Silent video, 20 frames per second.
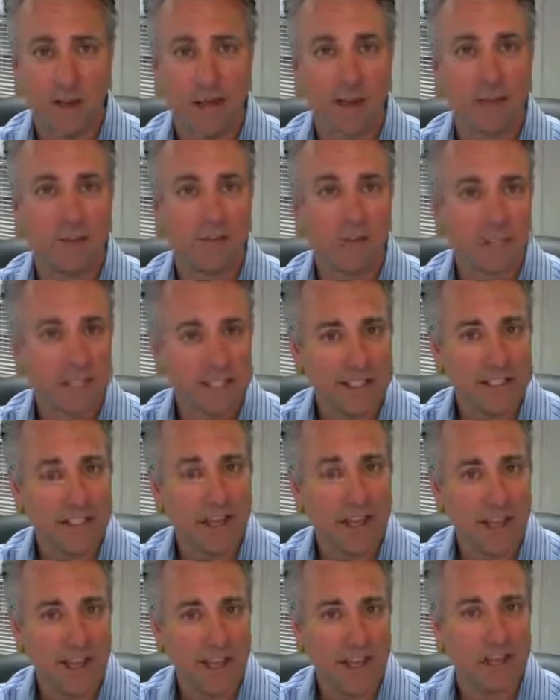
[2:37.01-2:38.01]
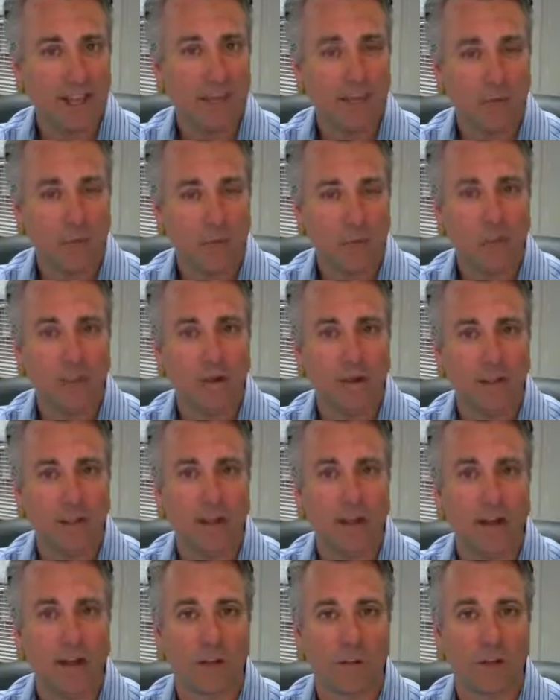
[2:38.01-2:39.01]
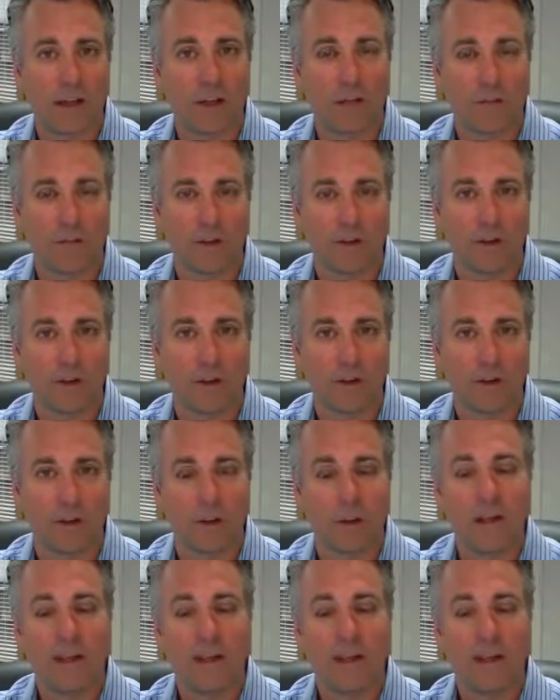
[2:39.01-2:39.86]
of this is a candidate that we want to talk about further.